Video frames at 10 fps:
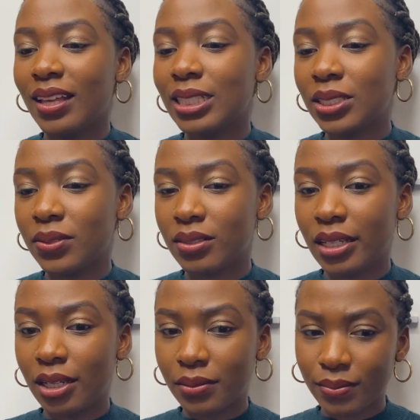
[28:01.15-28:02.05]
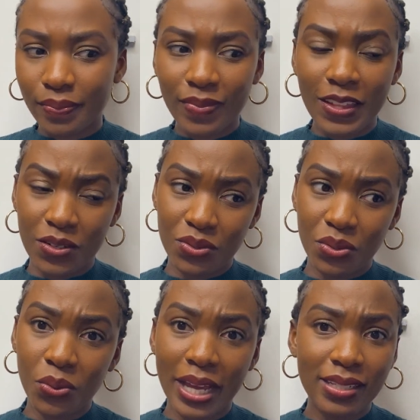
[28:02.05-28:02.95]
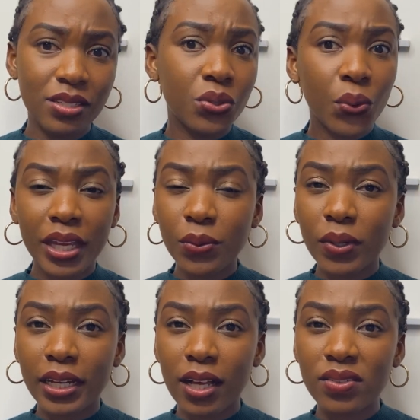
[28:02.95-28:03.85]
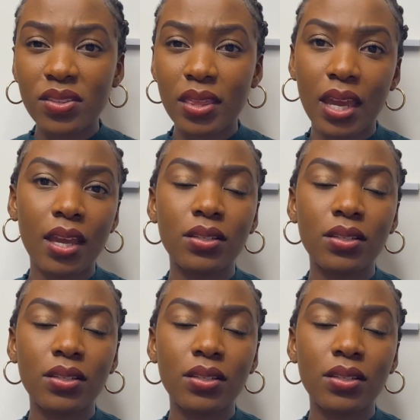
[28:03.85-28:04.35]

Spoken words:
So I was like, I didn't know anyone else there.